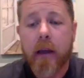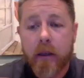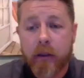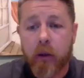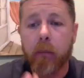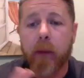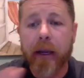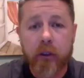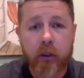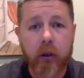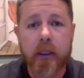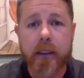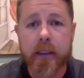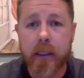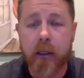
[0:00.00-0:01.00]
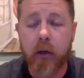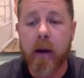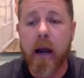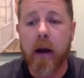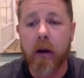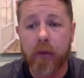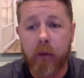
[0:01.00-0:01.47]
So make sure to stick
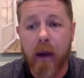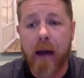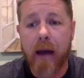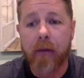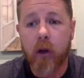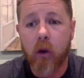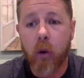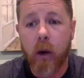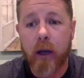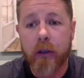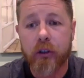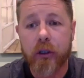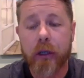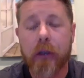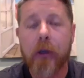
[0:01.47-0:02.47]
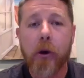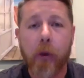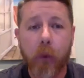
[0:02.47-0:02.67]
around. If you have a question,